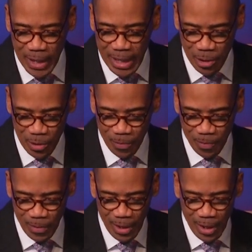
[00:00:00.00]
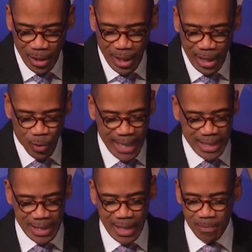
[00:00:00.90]
feared. He
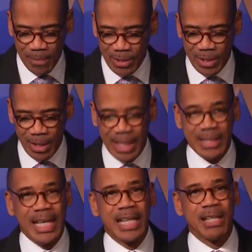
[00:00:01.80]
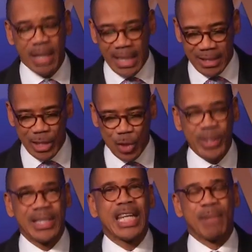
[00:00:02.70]
raises up this enemy. This
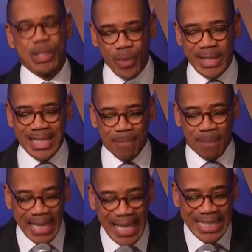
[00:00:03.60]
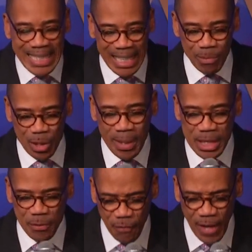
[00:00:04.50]
enemy is risen up against him, so
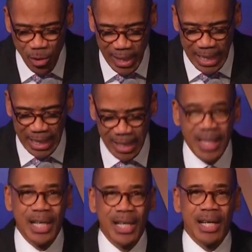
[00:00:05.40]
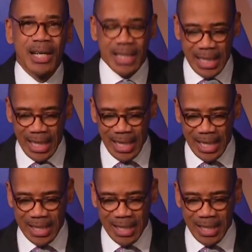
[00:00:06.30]
he's fearing
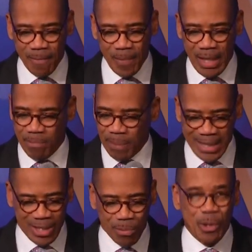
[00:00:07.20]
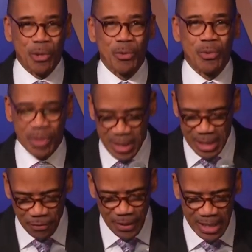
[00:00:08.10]
the impossible
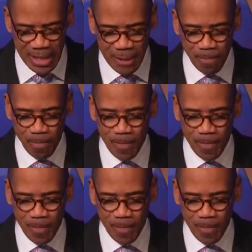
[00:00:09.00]
defeat.